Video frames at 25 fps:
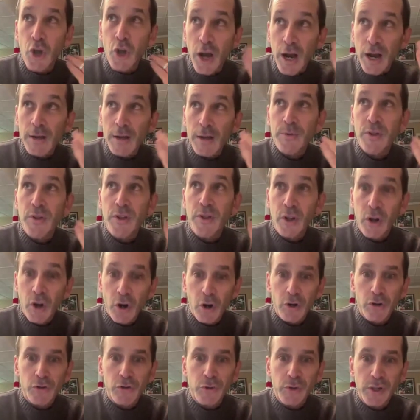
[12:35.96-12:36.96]
jobs in the
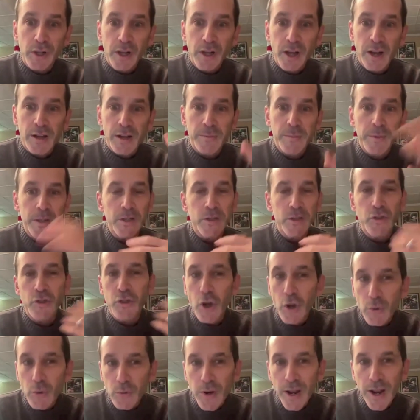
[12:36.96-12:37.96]
carceral economy
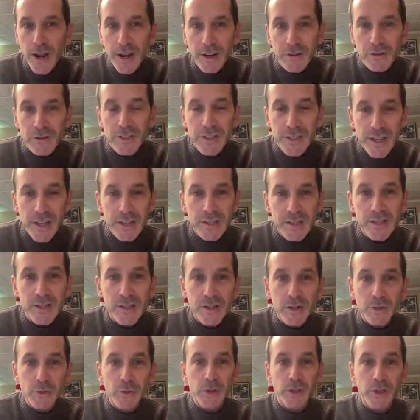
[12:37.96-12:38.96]
don't actually
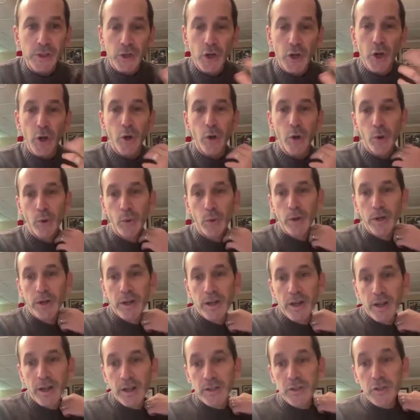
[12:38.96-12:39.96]
necessarily go
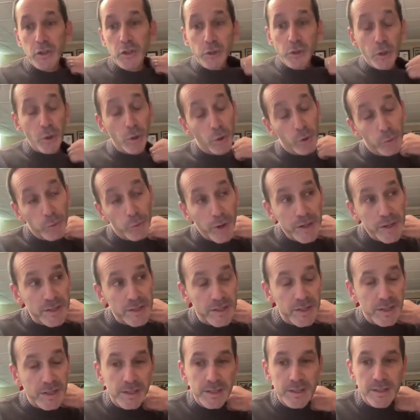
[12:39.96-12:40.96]
to local
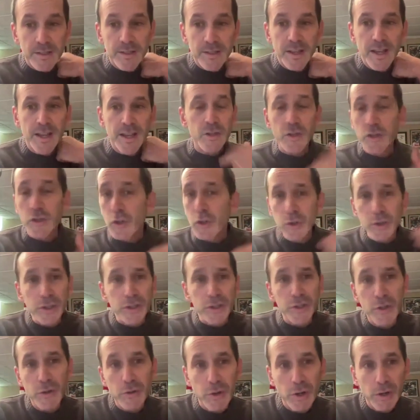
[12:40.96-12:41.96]
residents and
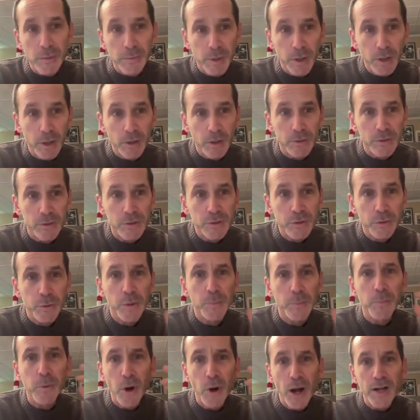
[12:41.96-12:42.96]
certainly don't come close
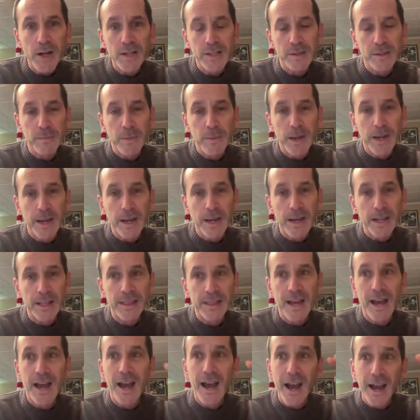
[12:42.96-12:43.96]
to
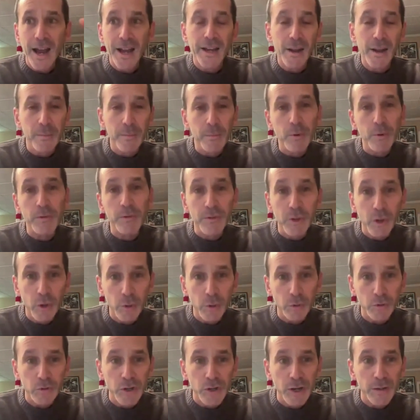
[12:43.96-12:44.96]
approximating the high number of
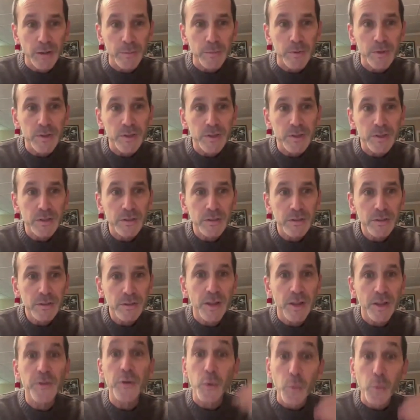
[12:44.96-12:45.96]
coal jobs
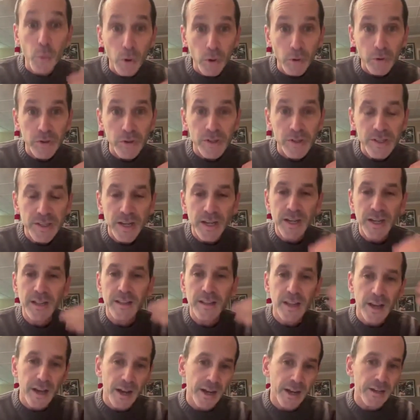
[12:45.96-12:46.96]
that there were in the state
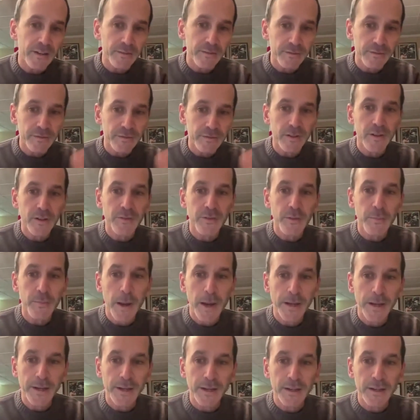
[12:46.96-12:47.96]
at the height of the
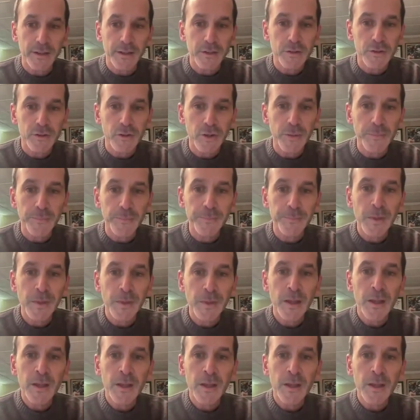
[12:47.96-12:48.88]
mining industry.